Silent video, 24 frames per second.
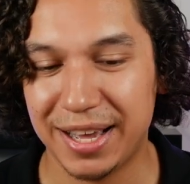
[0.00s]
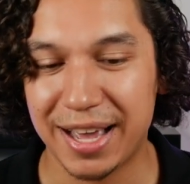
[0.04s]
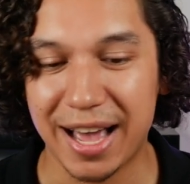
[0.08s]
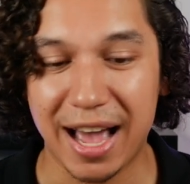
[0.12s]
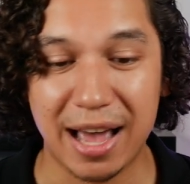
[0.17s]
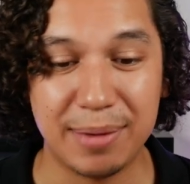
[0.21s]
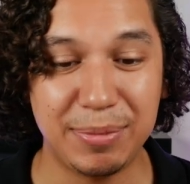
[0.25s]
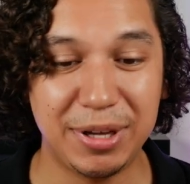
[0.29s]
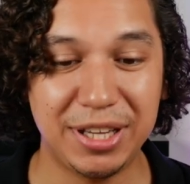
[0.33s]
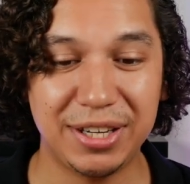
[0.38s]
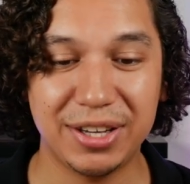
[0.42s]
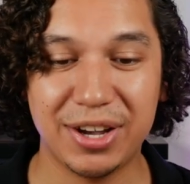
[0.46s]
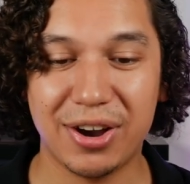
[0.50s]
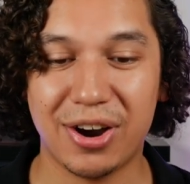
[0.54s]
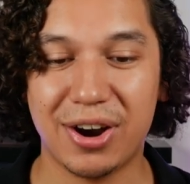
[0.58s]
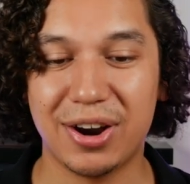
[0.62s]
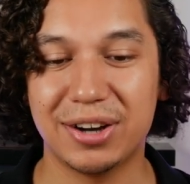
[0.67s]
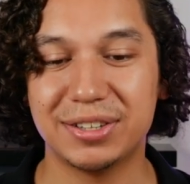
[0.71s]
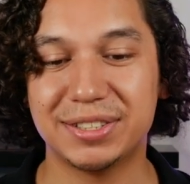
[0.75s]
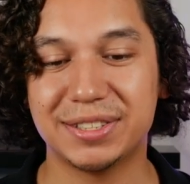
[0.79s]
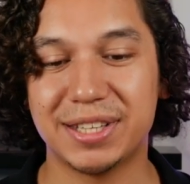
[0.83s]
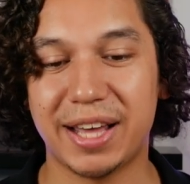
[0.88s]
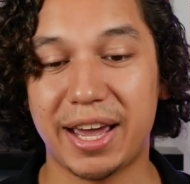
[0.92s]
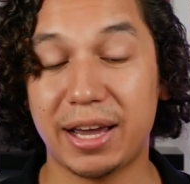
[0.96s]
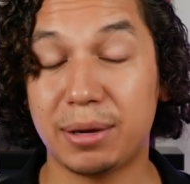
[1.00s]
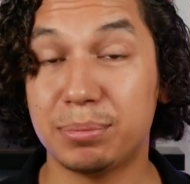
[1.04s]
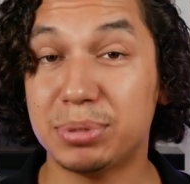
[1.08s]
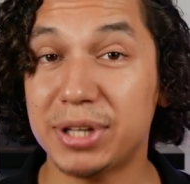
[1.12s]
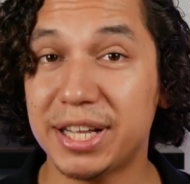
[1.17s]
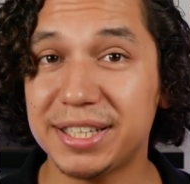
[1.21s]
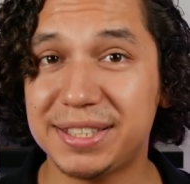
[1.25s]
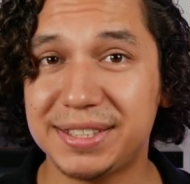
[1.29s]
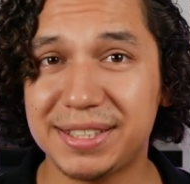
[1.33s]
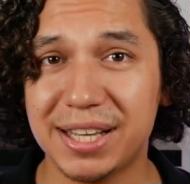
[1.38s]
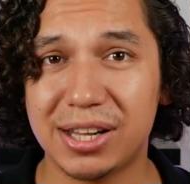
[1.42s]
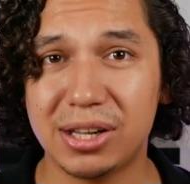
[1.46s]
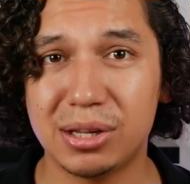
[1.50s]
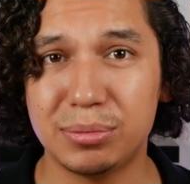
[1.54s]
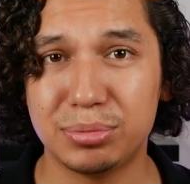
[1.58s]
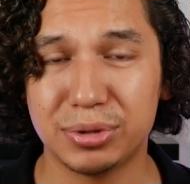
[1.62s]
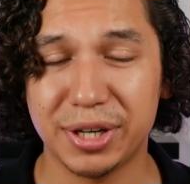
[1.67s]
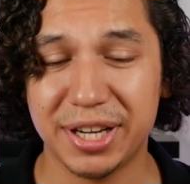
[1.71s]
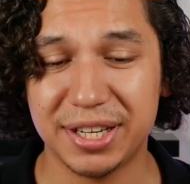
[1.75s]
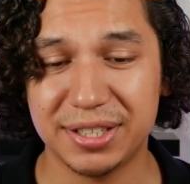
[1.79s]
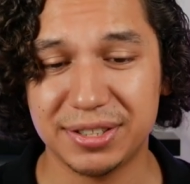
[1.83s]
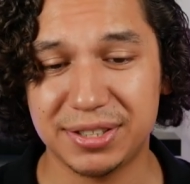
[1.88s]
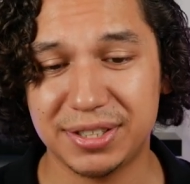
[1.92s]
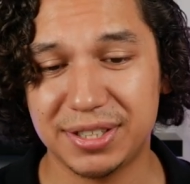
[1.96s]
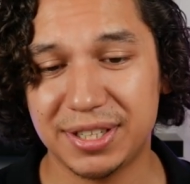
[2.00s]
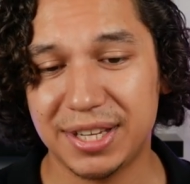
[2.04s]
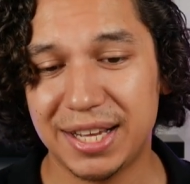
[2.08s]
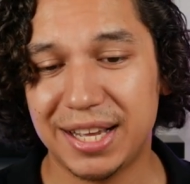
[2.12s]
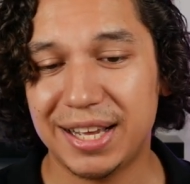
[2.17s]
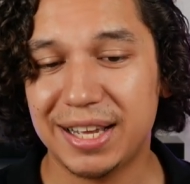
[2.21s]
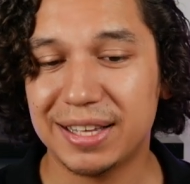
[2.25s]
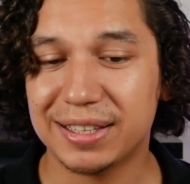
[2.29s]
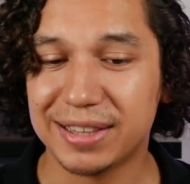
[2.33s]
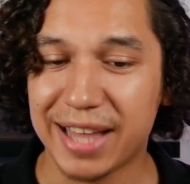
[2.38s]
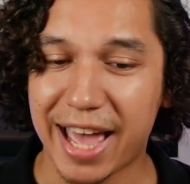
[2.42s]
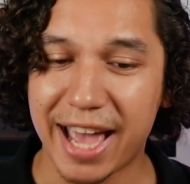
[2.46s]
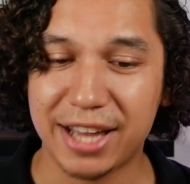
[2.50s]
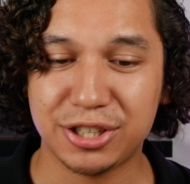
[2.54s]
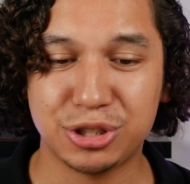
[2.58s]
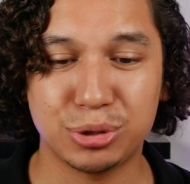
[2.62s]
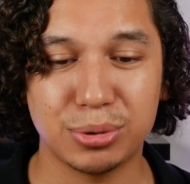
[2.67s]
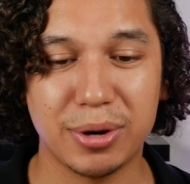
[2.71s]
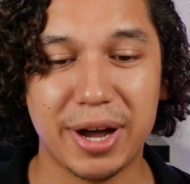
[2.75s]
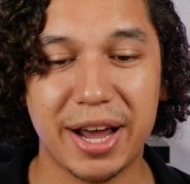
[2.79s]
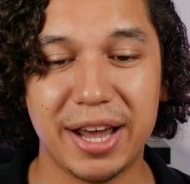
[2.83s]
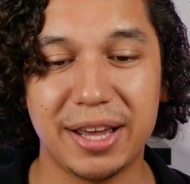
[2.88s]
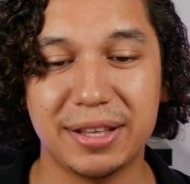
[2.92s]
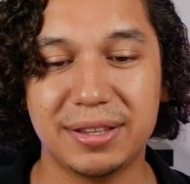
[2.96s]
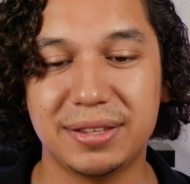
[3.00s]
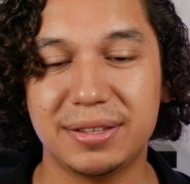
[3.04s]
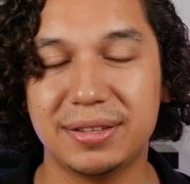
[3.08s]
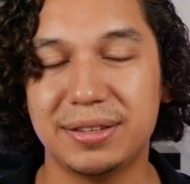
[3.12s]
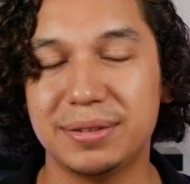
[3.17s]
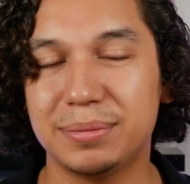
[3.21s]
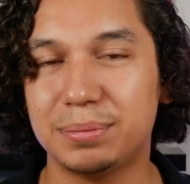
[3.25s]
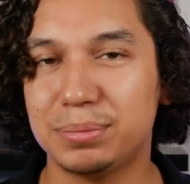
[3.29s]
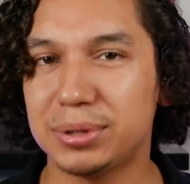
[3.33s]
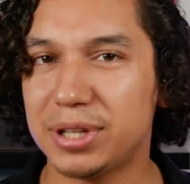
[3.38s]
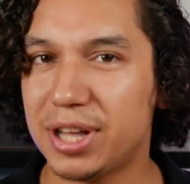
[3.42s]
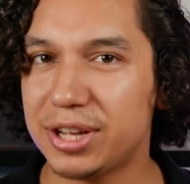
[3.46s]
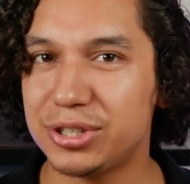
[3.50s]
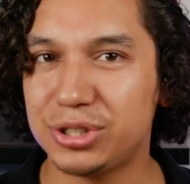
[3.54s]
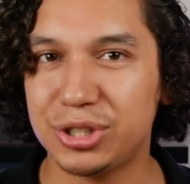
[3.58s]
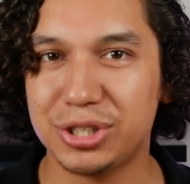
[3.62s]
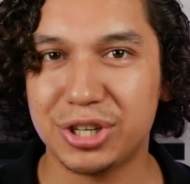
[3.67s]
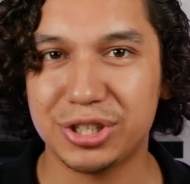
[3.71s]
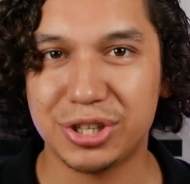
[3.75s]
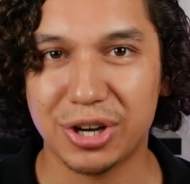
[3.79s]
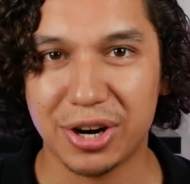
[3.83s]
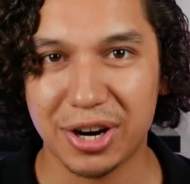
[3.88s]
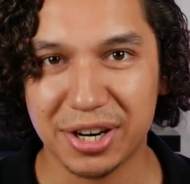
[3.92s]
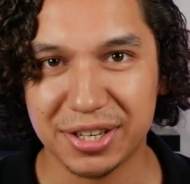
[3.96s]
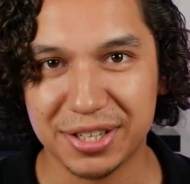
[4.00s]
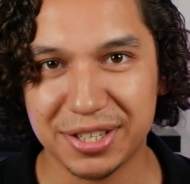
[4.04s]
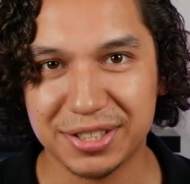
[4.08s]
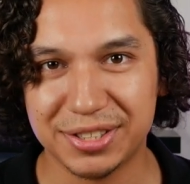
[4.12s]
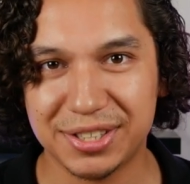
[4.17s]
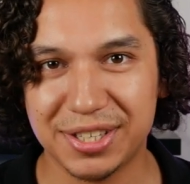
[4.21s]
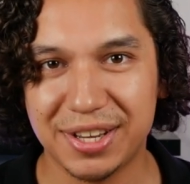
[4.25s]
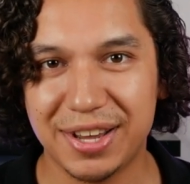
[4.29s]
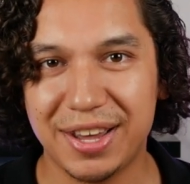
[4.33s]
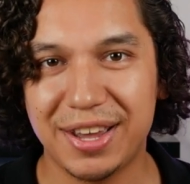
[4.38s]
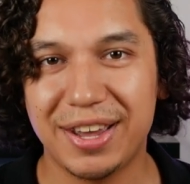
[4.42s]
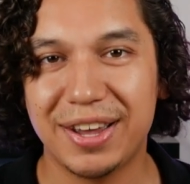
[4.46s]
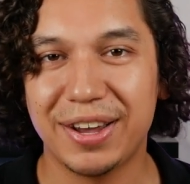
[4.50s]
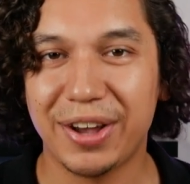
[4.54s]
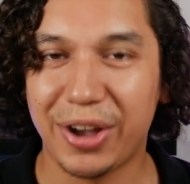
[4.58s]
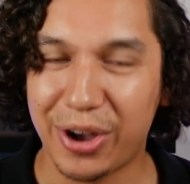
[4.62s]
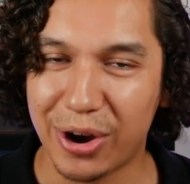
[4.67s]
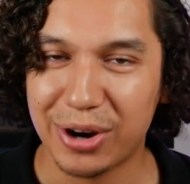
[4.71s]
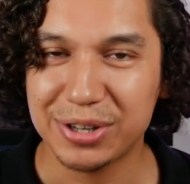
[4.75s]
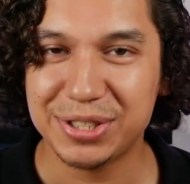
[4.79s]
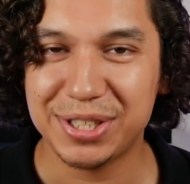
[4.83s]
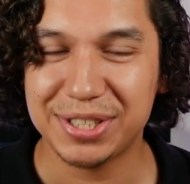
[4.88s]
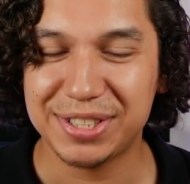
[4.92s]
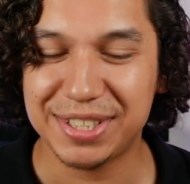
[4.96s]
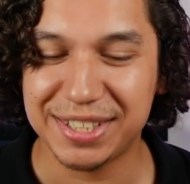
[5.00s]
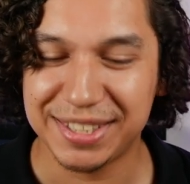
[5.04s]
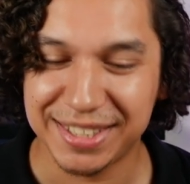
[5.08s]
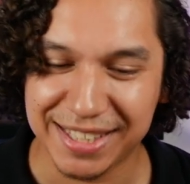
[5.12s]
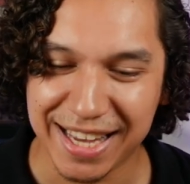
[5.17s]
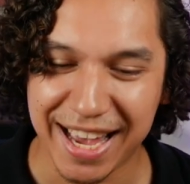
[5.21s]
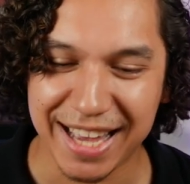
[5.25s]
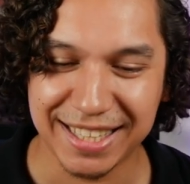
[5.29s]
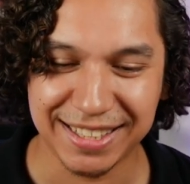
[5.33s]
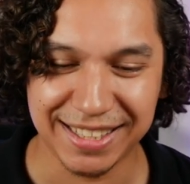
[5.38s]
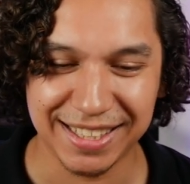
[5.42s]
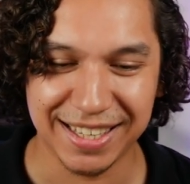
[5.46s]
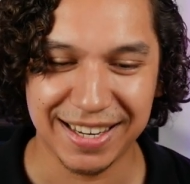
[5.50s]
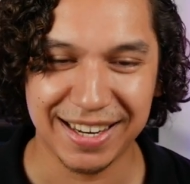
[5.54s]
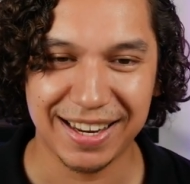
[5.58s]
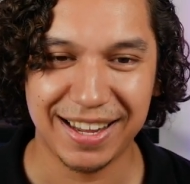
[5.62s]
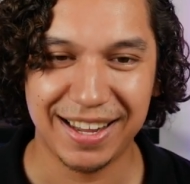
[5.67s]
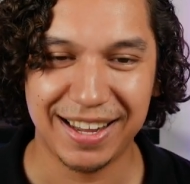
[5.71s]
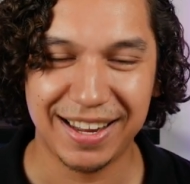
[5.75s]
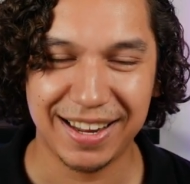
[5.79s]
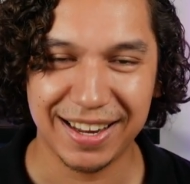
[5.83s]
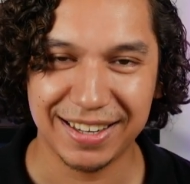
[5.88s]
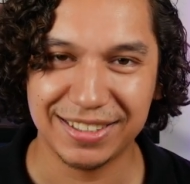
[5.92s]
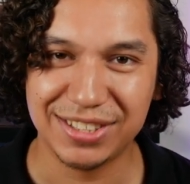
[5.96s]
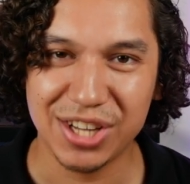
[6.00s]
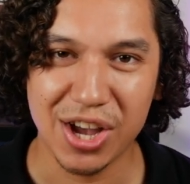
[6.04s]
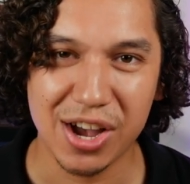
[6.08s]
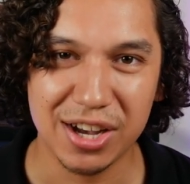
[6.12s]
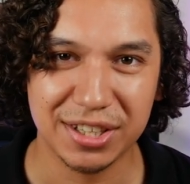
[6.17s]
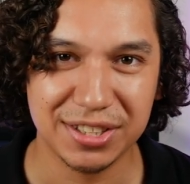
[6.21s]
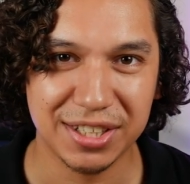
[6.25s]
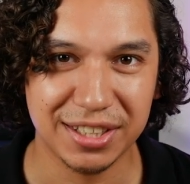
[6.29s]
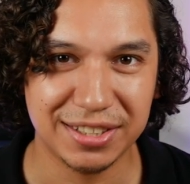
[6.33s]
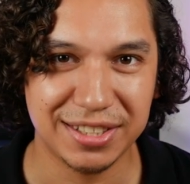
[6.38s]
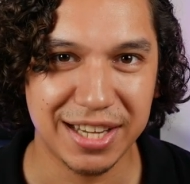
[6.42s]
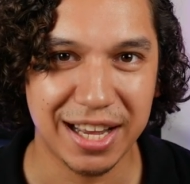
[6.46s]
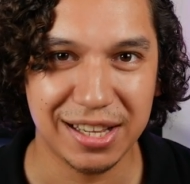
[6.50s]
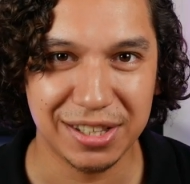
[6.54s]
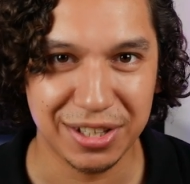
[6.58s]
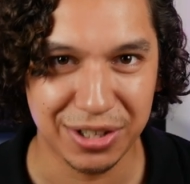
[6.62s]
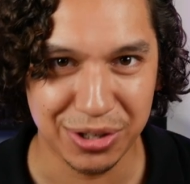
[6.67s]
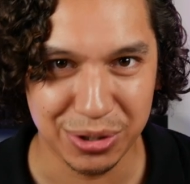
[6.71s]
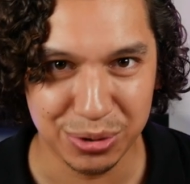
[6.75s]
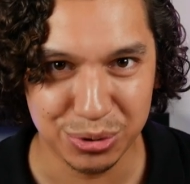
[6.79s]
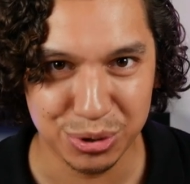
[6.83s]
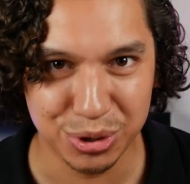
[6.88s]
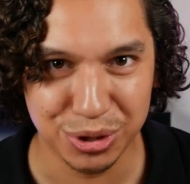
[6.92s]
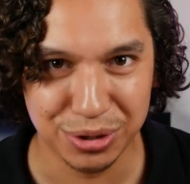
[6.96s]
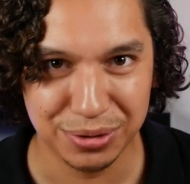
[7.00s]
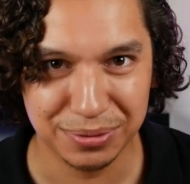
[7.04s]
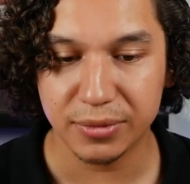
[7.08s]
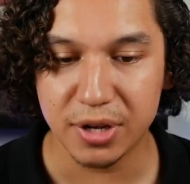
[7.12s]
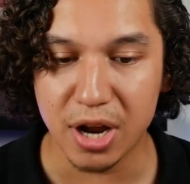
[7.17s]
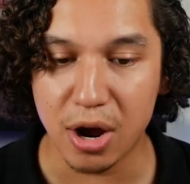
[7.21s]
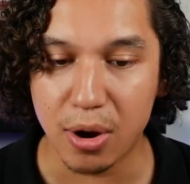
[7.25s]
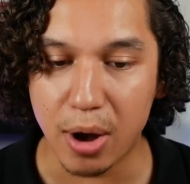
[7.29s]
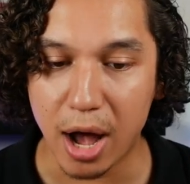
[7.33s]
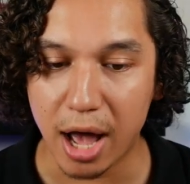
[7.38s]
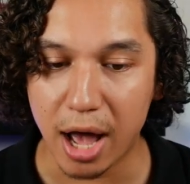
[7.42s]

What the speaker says: I mean cards like Blood Celebrant, Lashright, Plunge into Darkness, Garza's Assassin, and Toxic Deluge. Now,